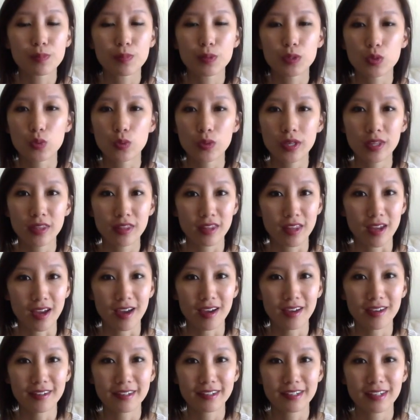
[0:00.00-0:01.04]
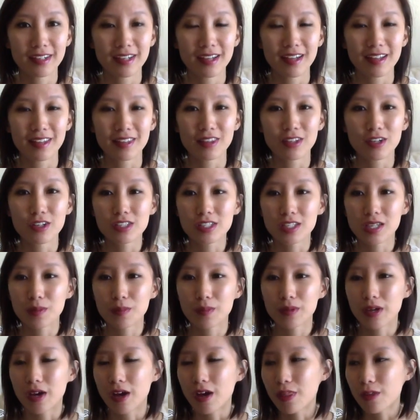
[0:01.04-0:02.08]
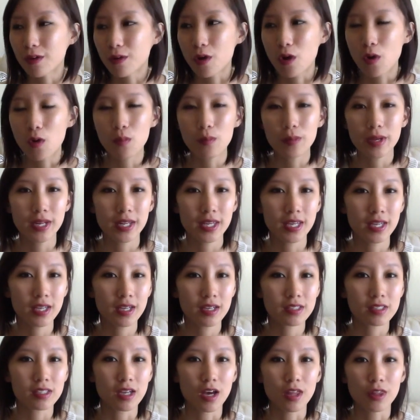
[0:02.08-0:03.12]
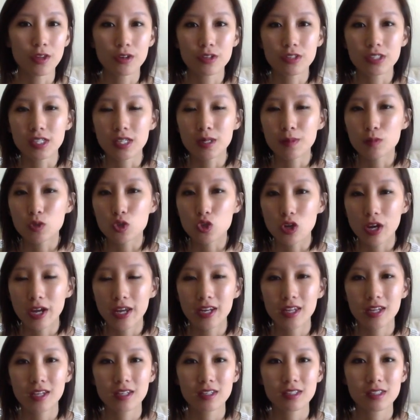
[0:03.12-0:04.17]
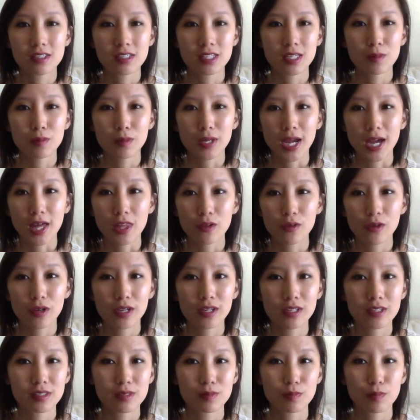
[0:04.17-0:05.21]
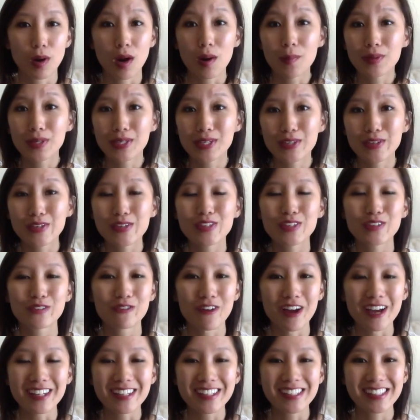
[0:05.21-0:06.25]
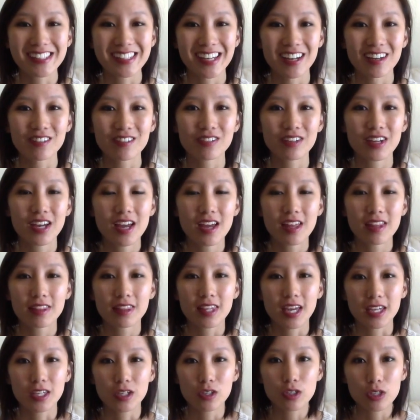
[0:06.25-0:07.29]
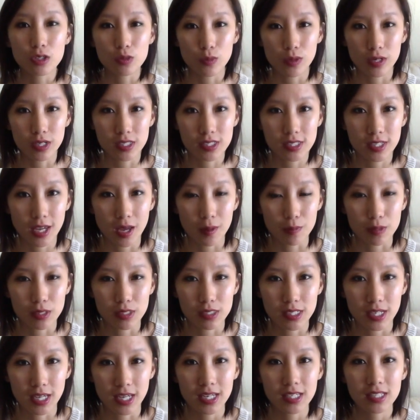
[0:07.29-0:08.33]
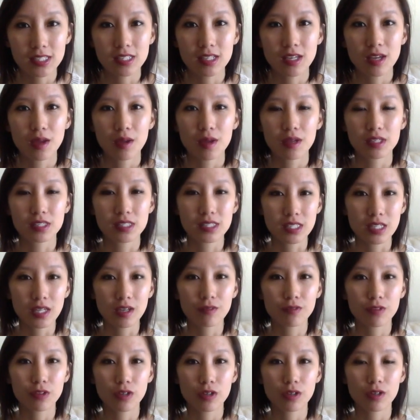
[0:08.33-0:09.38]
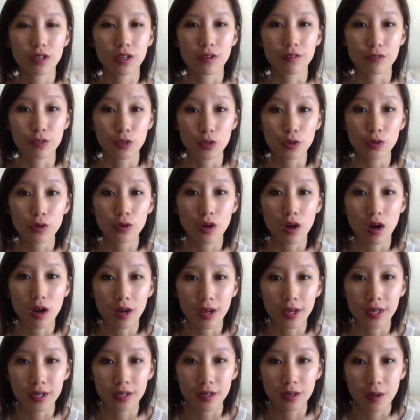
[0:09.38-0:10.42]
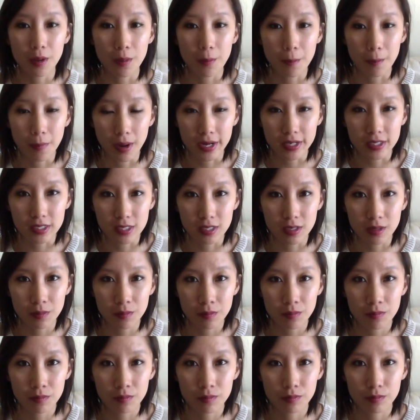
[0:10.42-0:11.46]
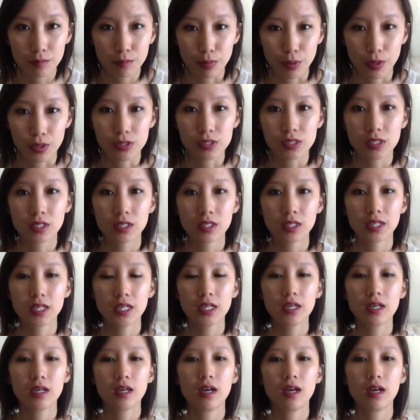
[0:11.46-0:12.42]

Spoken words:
between that, there's going to be other home meetings, other team trainings, team gatherings, barbecues, fun stuff that you just want to stay up to date. See if you're on my team personally,